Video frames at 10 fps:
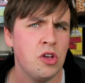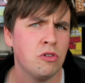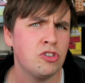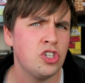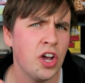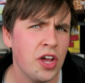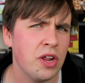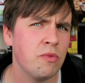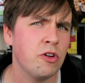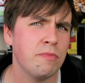your
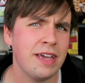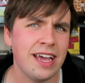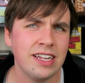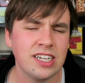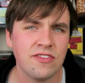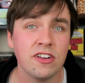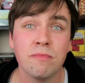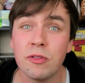journey would be any different,